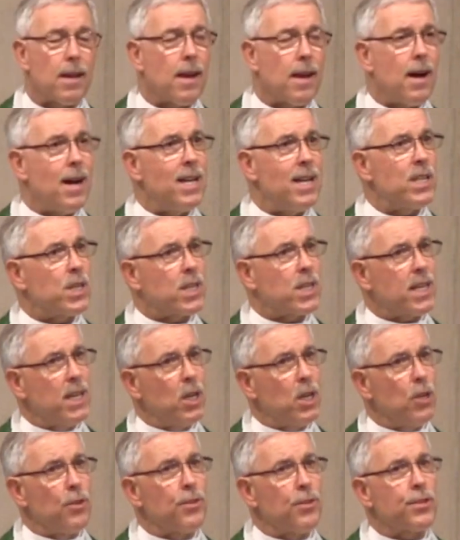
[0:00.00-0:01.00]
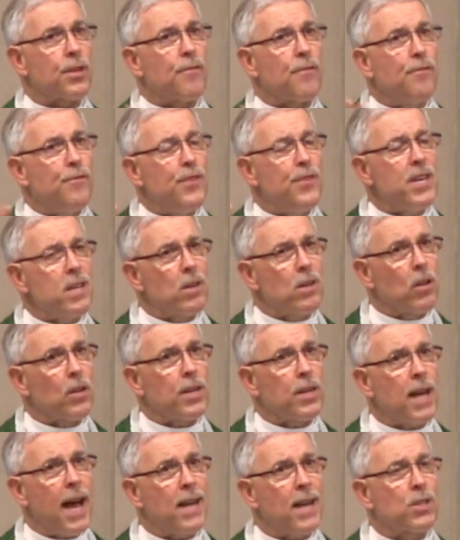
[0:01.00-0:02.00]
until the
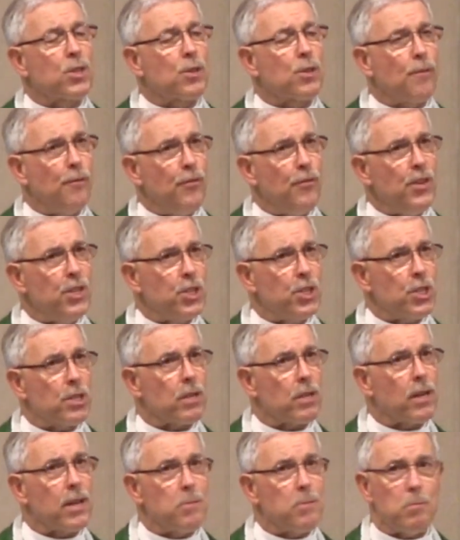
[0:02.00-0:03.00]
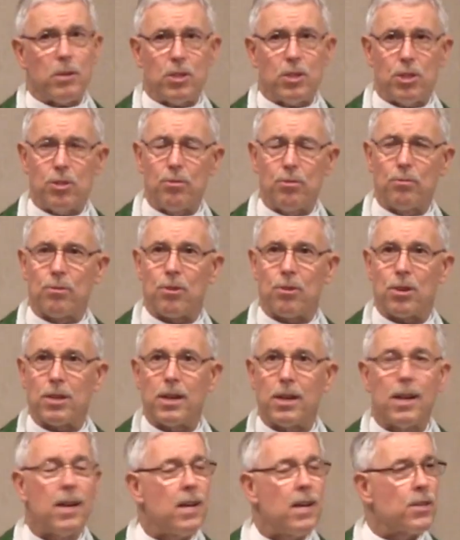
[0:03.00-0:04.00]
field had sufficiently
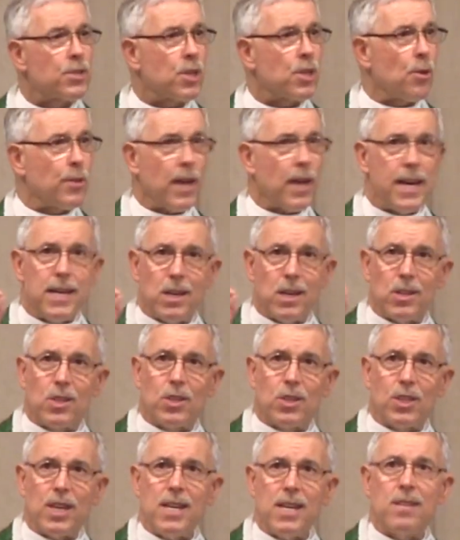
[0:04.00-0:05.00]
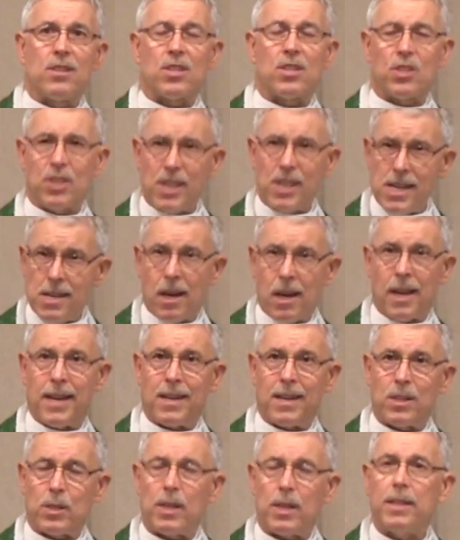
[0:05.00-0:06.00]
matured so they could see the
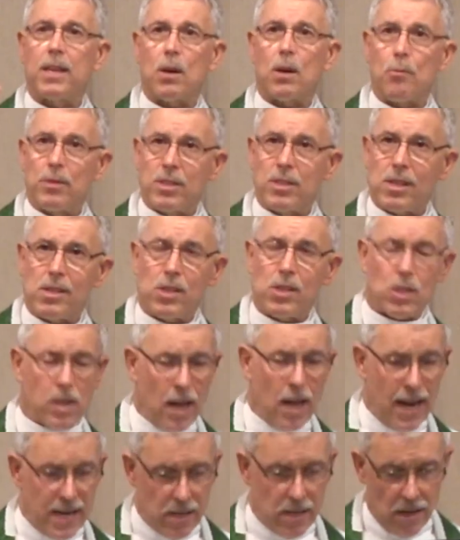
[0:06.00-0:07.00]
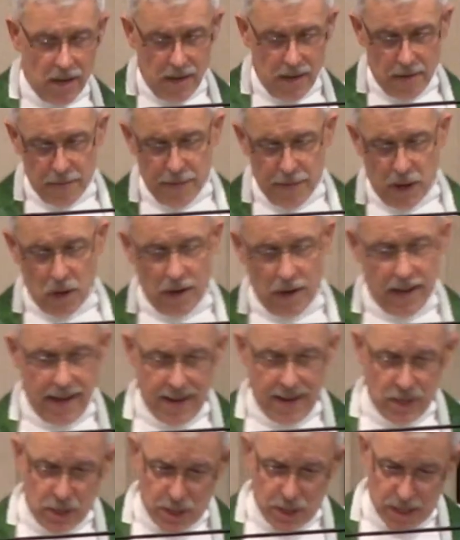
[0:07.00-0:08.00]
seedlings, and there was a slight
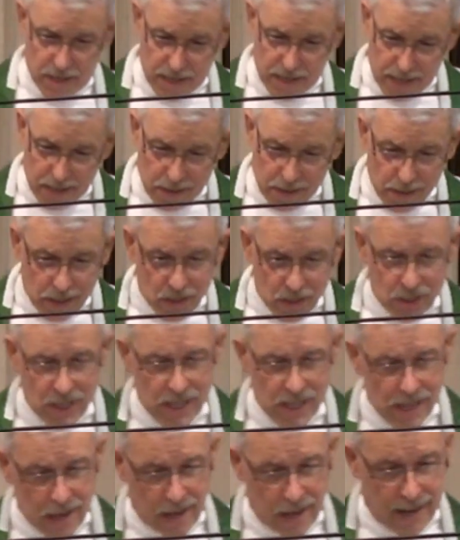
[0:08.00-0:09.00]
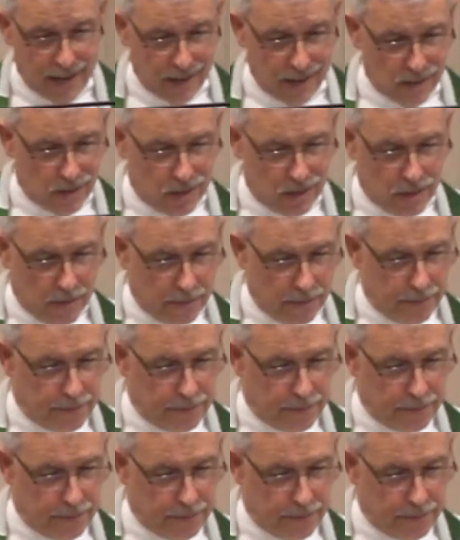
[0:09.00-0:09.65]
variation in the seedlings.